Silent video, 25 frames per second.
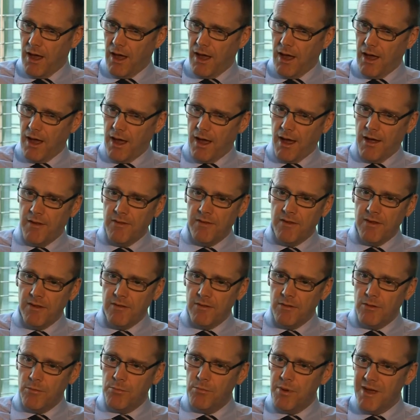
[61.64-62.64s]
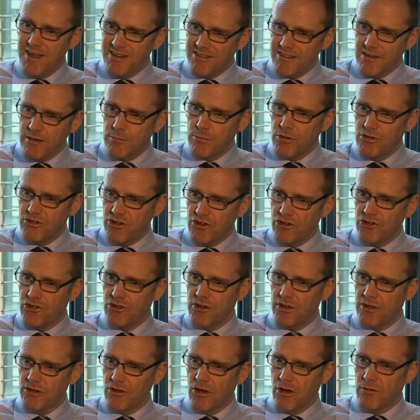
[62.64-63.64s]
And the basic
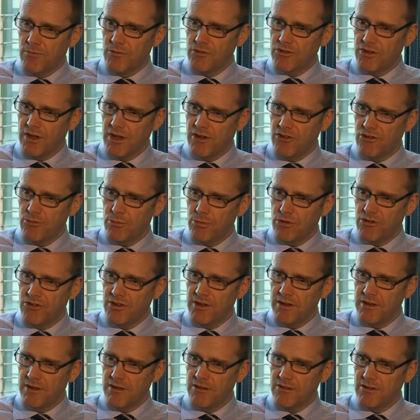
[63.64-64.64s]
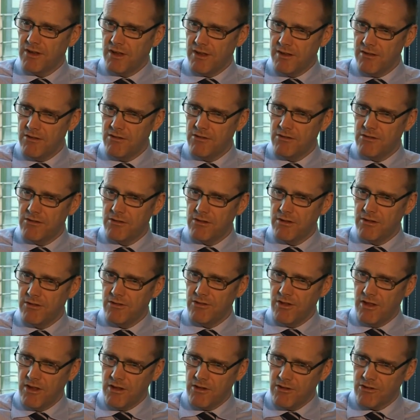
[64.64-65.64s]
position in confiscation proceedings is
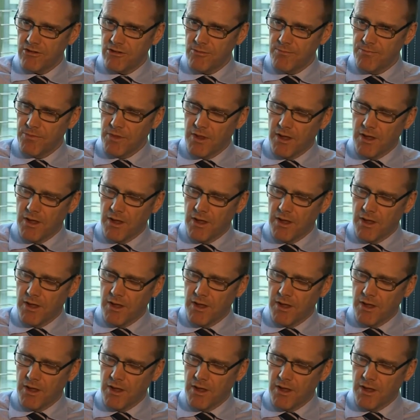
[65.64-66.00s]
this.